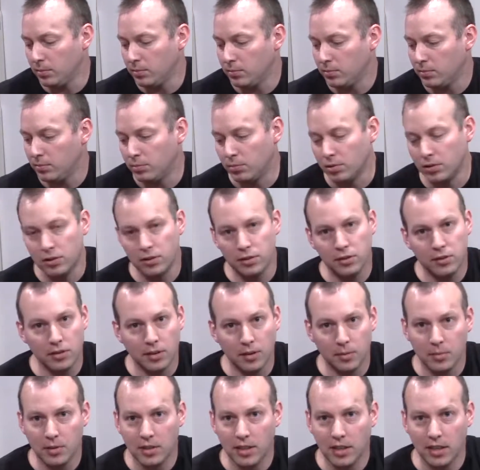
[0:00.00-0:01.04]
Blue,
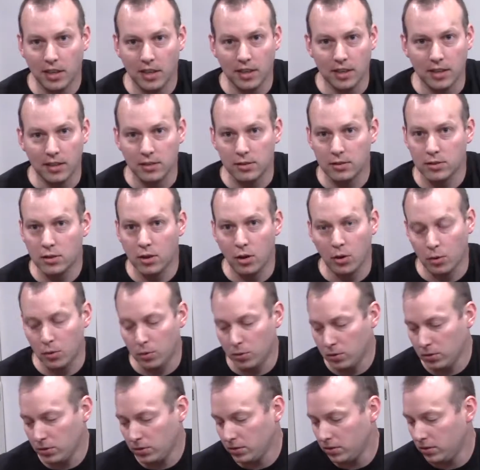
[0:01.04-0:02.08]
I'm thinking is
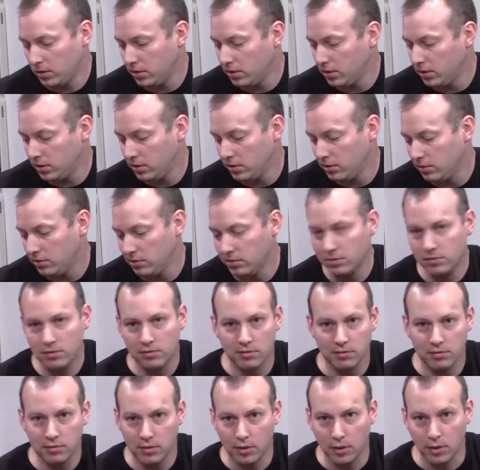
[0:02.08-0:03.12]
cold
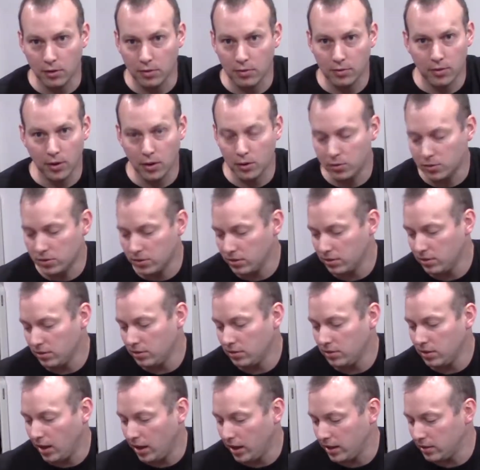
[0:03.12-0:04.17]
or
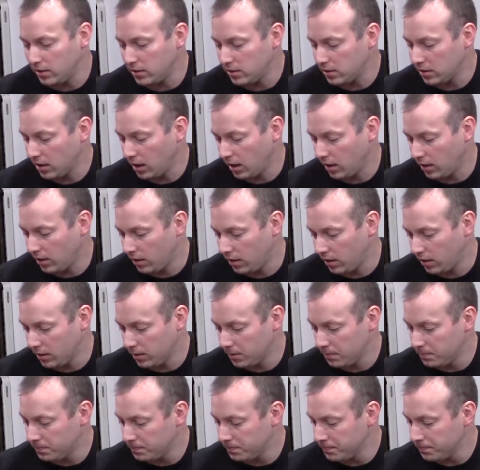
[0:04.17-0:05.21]
frozen ice kind of thing.